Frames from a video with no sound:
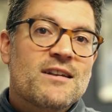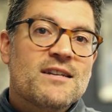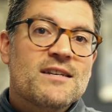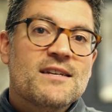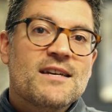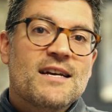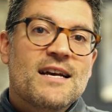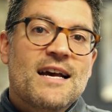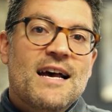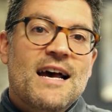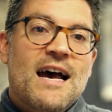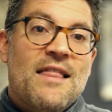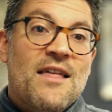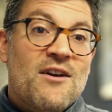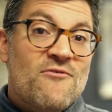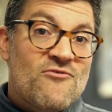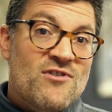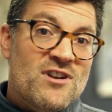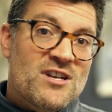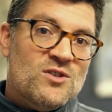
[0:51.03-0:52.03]
And
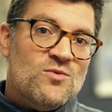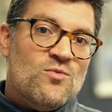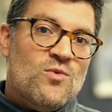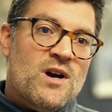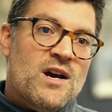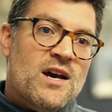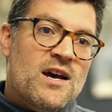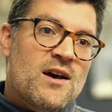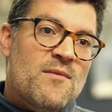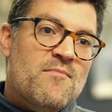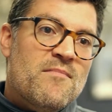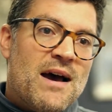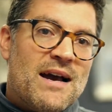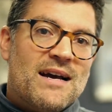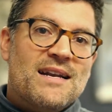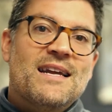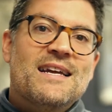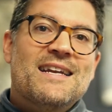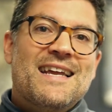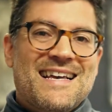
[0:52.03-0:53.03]
that really is where
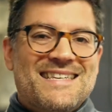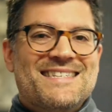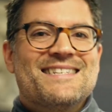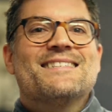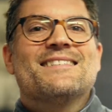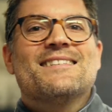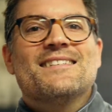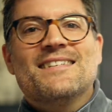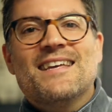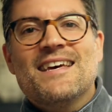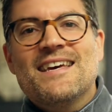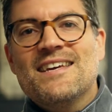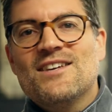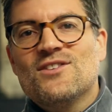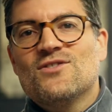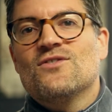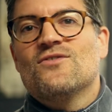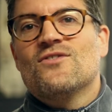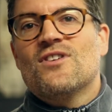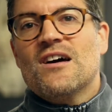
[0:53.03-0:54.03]
Macknade as is today
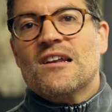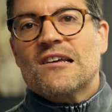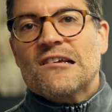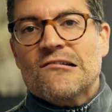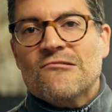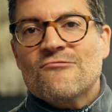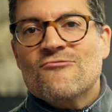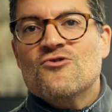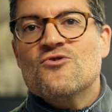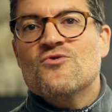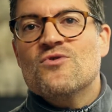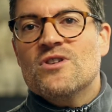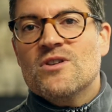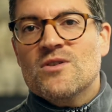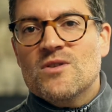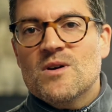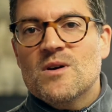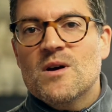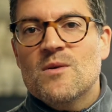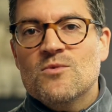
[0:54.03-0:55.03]
sort of kind of grew and,
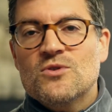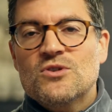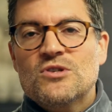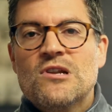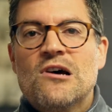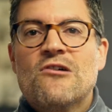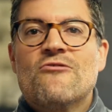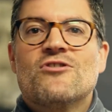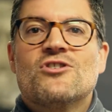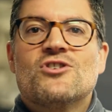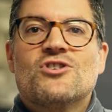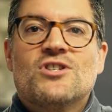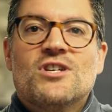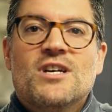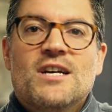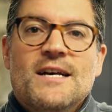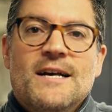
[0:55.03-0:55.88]
and uh, was nourished.